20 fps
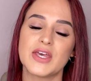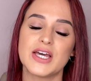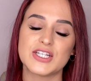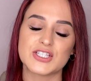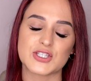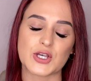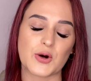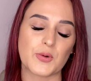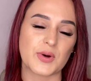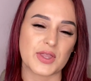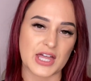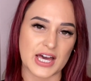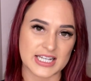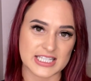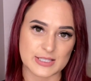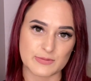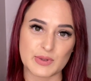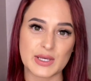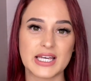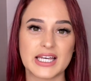So with
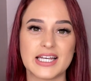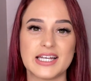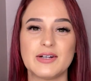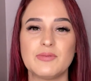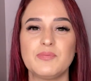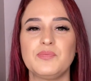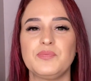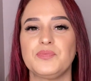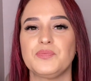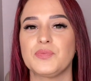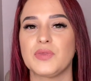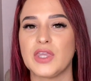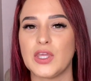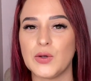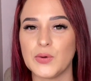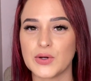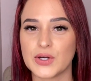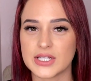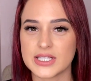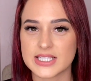SP,
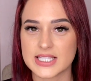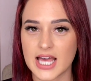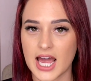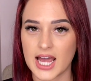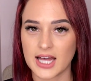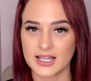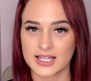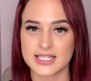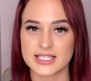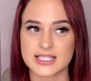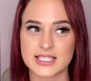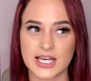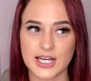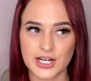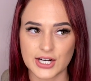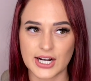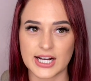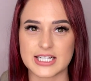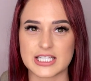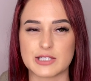you could say, let's say
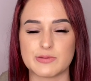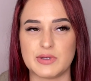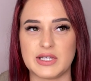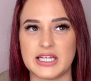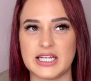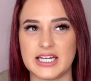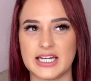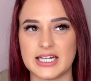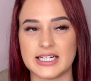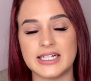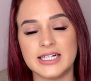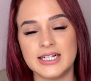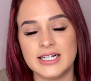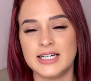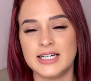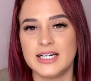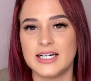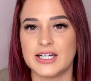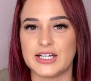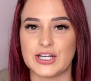your SP,
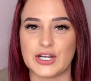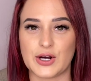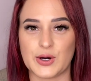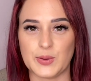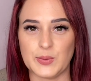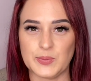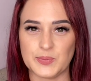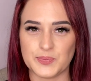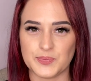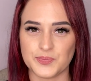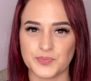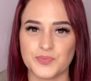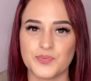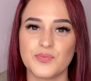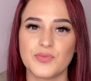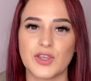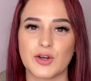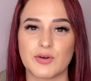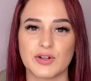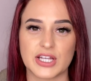you know,
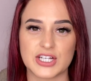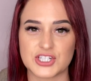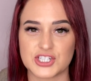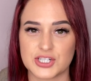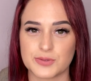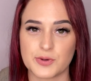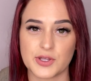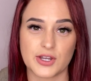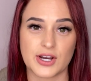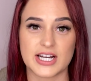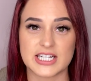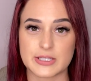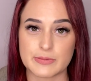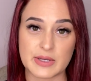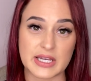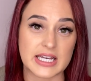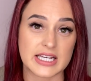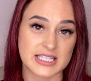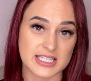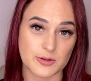your relationship with your
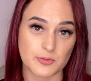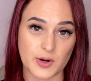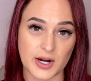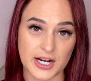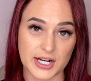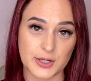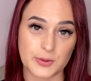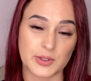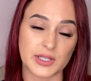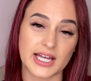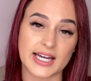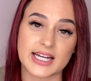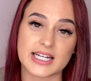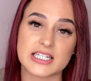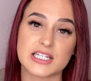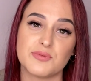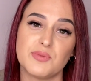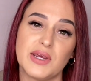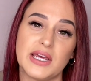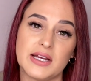SP isn't where you would like it
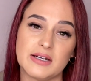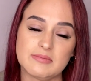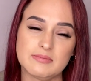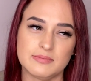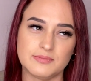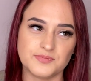to be.